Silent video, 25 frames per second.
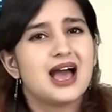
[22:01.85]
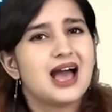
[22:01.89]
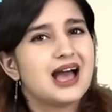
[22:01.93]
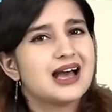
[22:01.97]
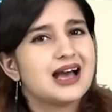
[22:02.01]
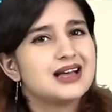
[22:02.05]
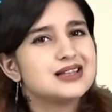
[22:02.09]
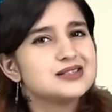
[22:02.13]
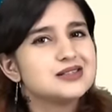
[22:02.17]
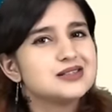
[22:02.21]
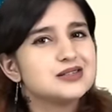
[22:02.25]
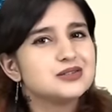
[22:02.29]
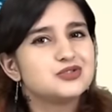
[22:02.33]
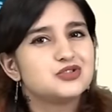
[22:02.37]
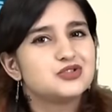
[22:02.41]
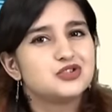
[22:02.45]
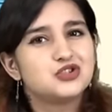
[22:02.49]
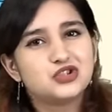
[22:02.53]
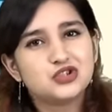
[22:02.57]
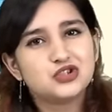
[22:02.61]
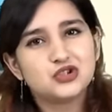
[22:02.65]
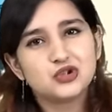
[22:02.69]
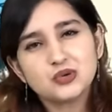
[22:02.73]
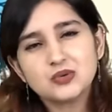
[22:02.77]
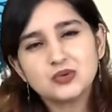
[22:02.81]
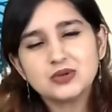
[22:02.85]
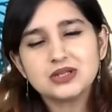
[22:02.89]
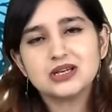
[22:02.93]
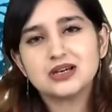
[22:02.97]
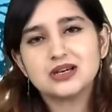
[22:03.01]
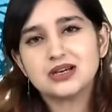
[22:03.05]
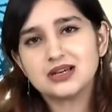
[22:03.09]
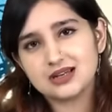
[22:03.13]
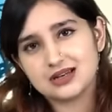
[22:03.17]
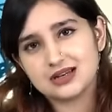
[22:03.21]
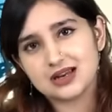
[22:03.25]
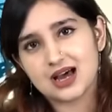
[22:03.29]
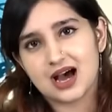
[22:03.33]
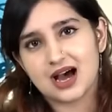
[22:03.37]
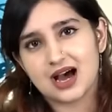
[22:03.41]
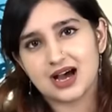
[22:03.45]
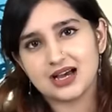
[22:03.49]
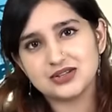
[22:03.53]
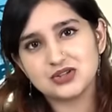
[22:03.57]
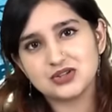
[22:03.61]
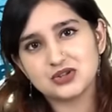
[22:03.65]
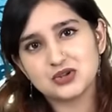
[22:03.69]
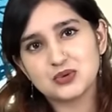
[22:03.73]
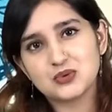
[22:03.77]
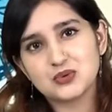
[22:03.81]
As a junior in
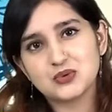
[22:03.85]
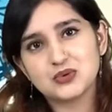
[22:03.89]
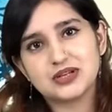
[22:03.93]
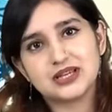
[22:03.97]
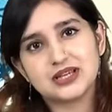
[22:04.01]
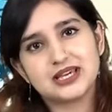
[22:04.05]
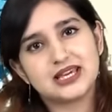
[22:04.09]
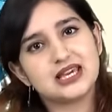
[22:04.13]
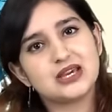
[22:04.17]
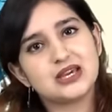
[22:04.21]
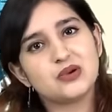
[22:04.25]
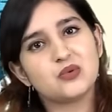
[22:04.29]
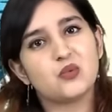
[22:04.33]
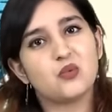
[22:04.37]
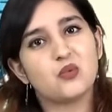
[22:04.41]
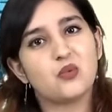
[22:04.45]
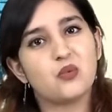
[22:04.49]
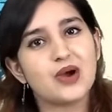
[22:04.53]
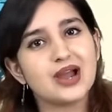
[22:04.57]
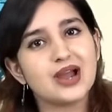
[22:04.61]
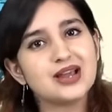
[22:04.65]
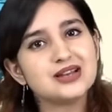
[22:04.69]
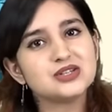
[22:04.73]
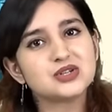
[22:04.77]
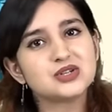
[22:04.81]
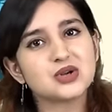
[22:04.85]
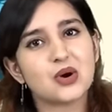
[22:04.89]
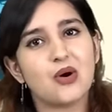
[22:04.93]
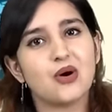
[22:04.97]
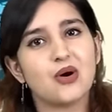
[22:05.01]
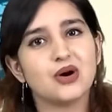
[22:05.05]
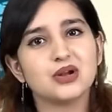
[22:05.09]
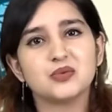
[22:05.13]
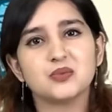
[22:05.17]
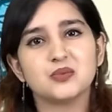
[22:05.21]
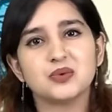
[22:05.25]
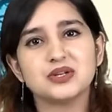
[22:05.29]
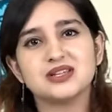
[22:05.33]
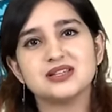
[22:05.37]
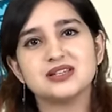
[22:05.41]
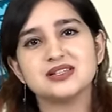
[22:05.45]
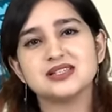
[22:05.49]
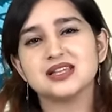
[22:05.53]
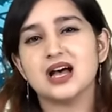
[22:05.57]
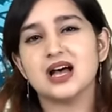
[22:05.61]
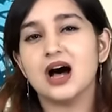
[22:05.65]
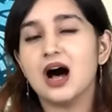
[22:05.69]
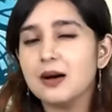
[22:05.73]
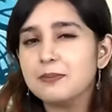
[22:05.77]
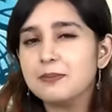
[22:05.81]
high school, he went on with
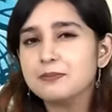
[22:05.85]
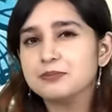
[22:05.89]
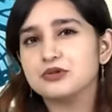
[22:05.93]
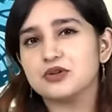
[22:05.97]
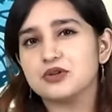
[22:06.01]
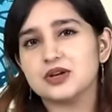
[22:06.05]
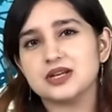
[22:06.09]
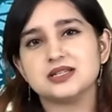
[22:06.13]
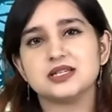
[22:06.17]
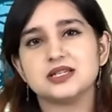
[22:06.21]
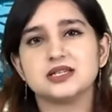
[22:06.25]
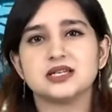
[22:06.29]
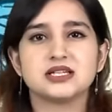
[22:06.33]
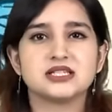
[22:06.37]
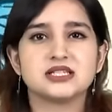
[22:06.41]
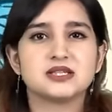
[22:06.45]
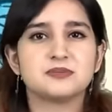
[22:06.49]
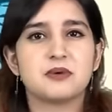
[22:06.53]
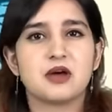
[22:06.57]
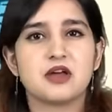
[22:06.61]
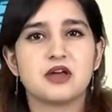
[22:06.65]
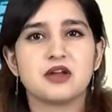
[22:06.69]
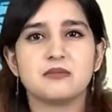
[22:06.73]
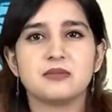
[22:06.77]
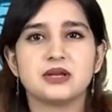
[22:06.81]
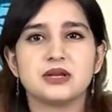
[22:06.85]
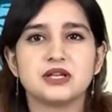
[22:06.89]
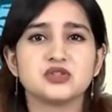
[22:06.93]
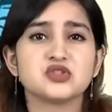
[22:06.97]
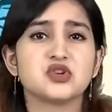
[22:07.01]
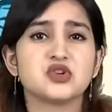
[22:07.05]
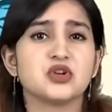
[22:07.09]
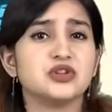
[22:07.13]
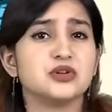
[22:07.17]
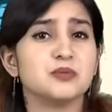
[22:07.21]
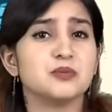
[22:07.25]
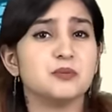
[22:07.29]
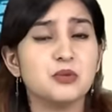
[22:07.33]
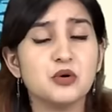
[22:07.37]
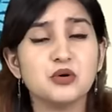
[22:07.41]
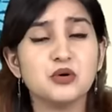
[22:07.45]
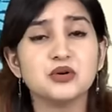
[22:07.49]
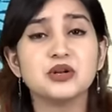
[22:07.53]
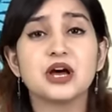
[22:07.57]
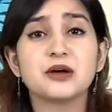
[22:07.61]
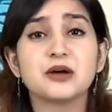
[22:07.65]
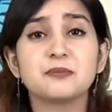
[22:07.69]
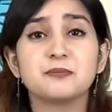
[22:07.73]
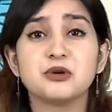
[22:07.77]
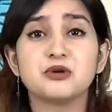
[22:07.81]
his upgraded experiments on the
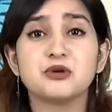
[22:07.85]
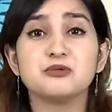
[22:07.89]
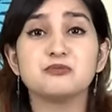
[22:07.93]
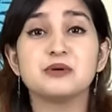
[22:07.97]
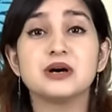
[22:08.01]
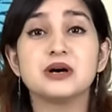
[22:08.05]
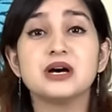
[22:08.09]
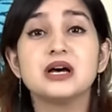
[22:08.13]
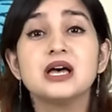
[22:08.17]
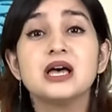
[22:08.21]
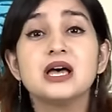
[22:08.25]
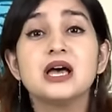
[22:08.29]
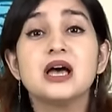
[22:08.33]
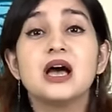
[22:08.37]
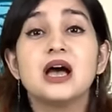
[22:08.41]
monarch pupa